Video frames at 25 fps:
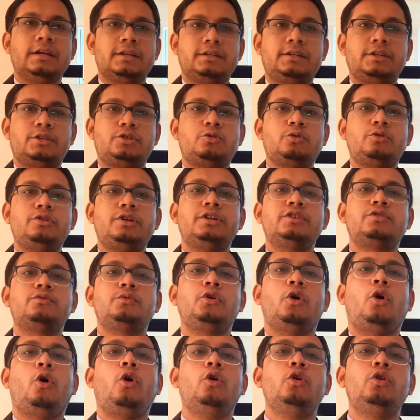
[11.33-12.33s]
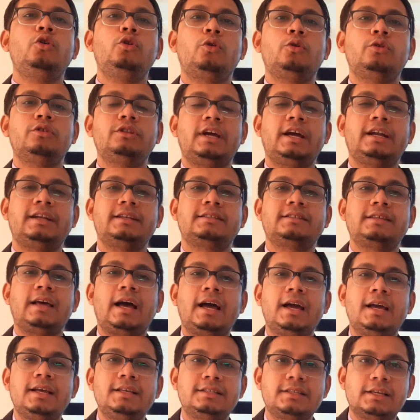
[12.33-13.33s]
The students, we all know that
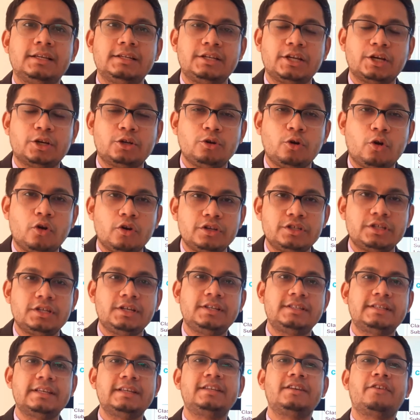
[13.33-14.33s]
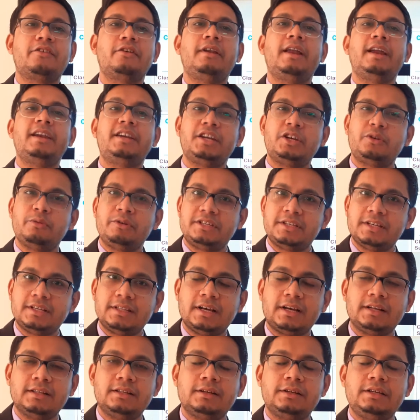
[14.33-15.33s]
science and technology is interrelated with each
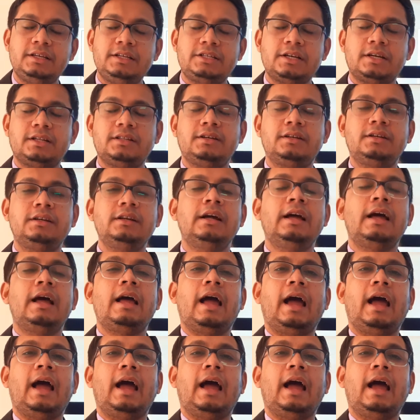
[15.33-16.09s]
other,